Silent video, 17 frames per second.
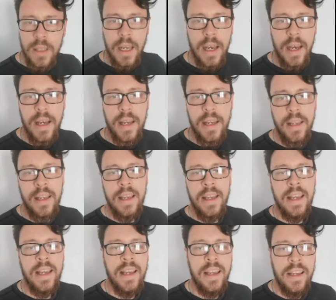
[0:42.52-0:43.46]
Uh,
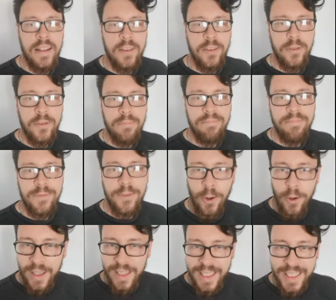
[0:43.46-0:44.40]

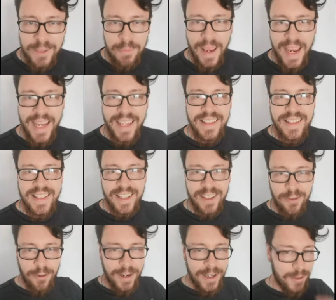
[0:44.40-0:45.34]
don't expect
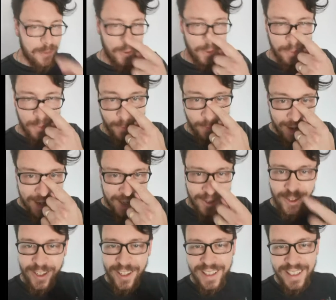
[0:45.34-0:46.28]
incredible
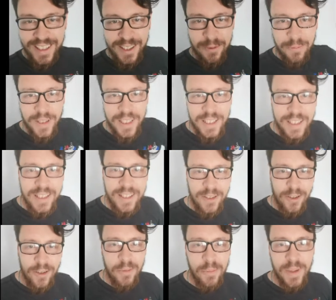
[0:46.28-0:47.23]
professionalism. This
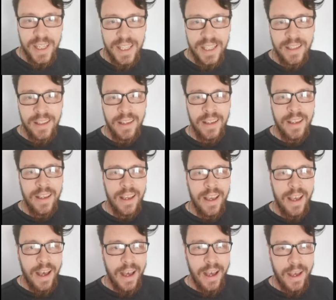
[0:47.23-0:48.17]
is going to be
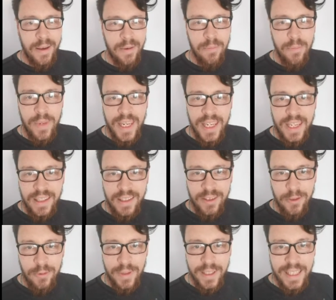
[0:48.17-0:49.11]

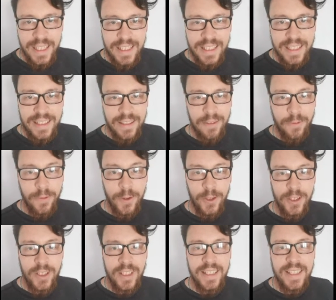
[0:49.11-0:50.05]
me doing this as a
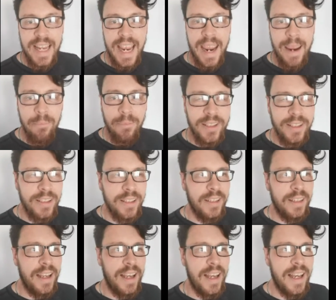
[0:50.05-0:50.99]
first attempt.
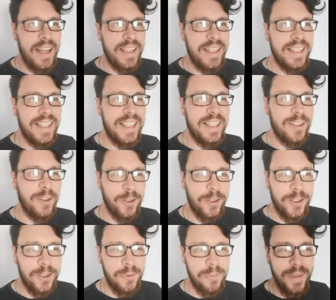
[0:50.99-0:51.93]
This is
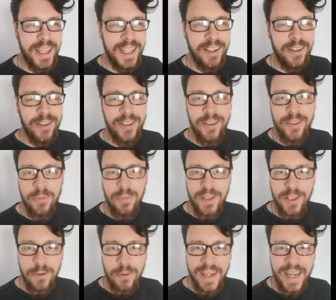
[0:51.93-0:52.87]
also me going to
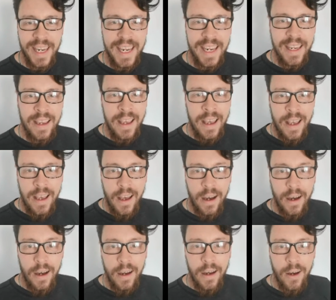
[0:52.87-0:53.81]
be doing it
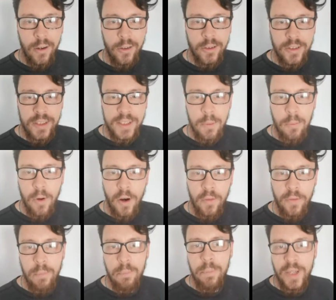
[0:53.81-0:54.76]
on
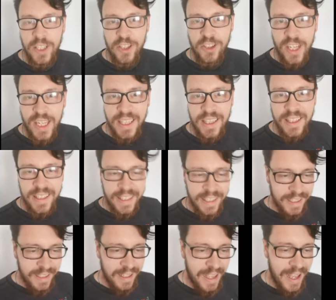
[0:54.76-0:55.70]
somewhat of a budget.
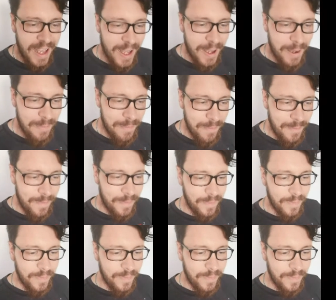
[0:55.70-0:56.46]
Um,